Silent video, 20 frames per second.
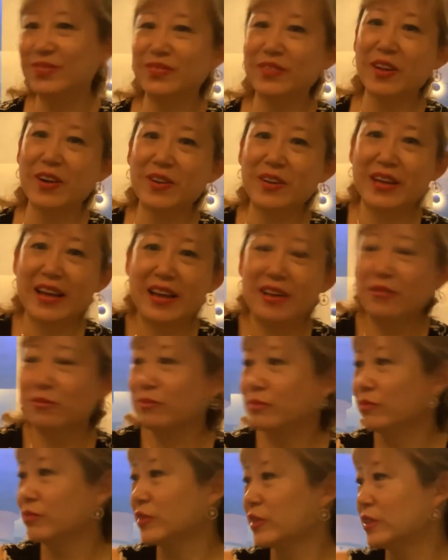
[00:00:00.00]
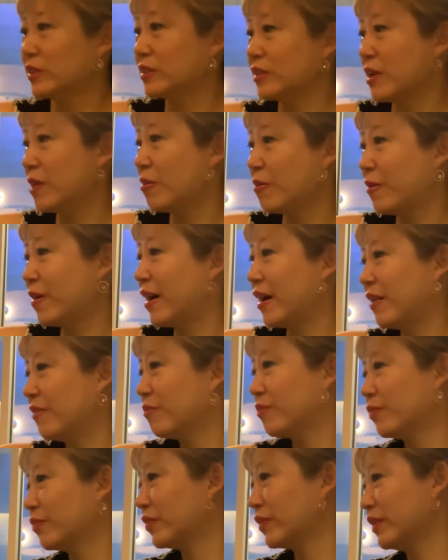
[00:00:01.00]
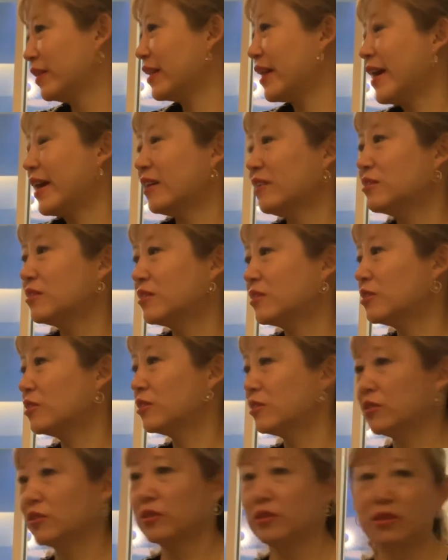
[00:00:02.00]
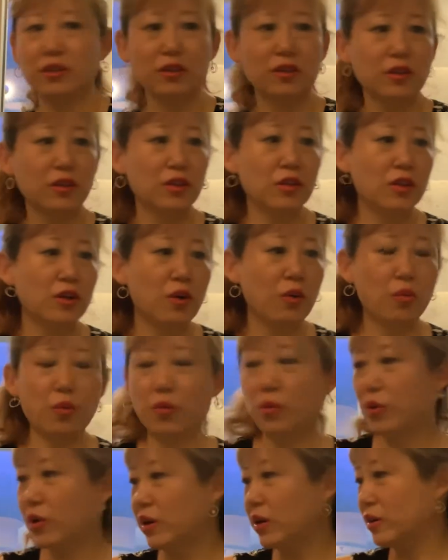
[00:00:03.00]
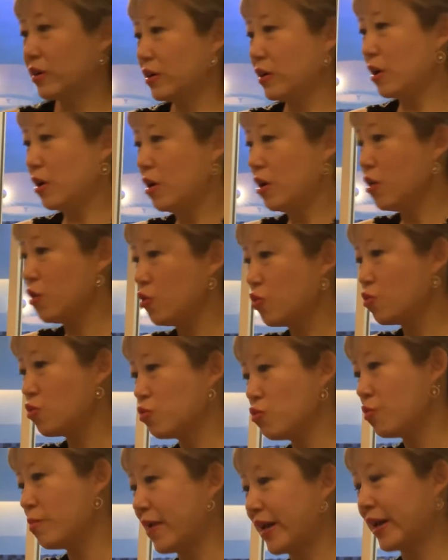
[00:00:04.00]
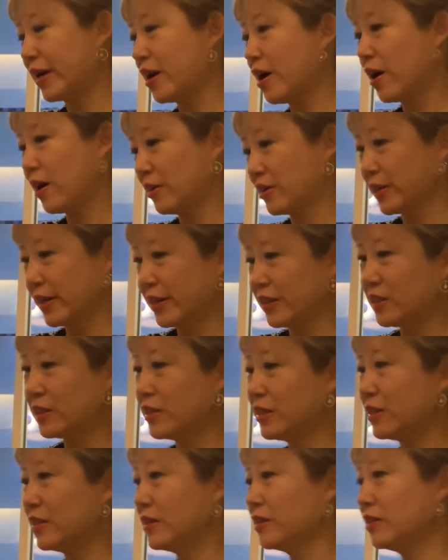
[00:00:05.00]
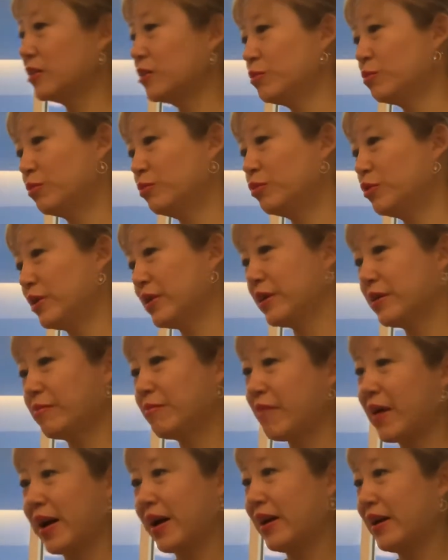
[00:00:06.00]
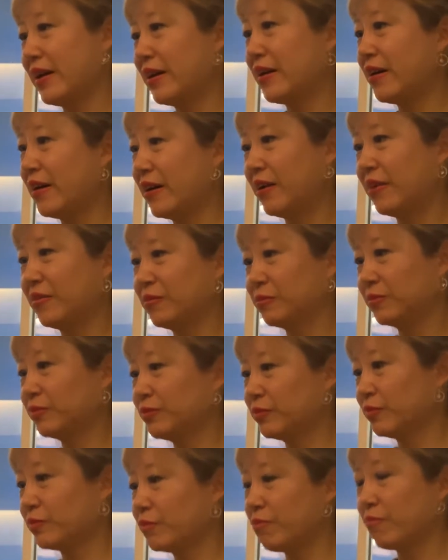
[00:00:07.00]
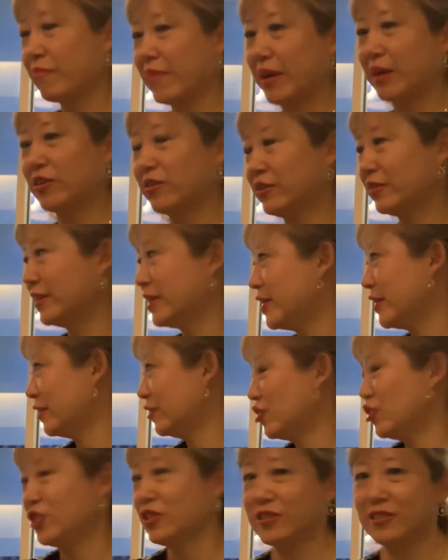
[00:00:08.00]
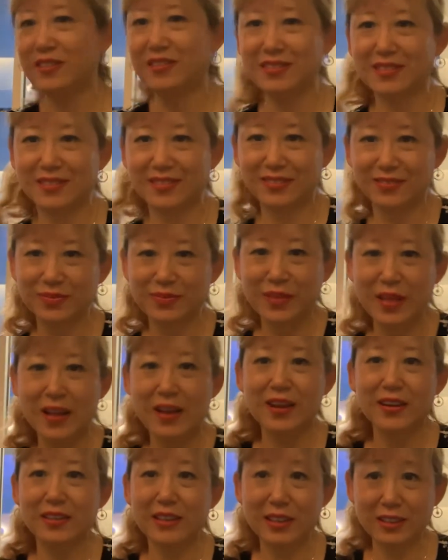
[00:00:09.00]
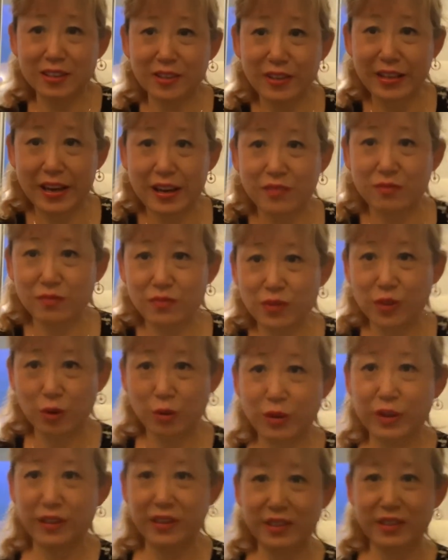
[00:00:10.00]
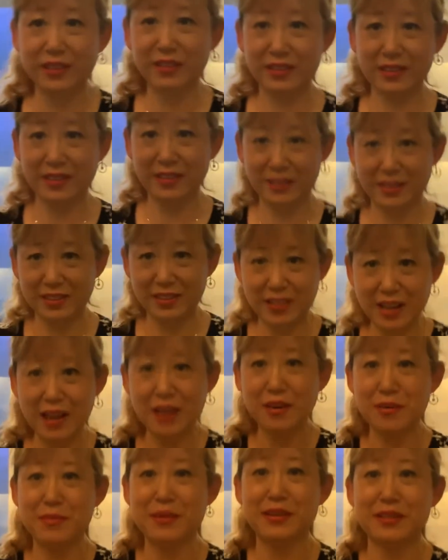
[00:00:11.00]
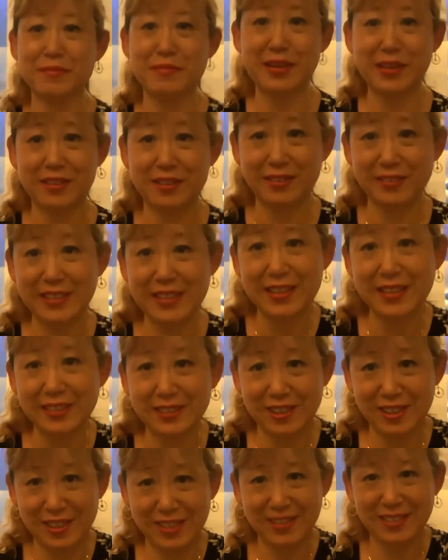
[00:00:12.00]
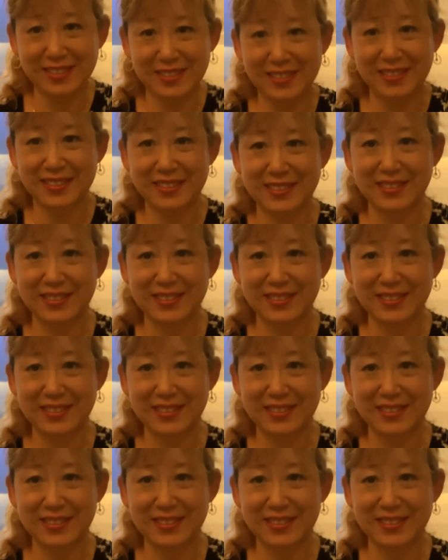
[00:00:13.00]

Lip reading: Okay, so next, oh my gosh, I didn't bring my macaroni and cheese. That's okay, we're gonna talk about macaroni and cheese.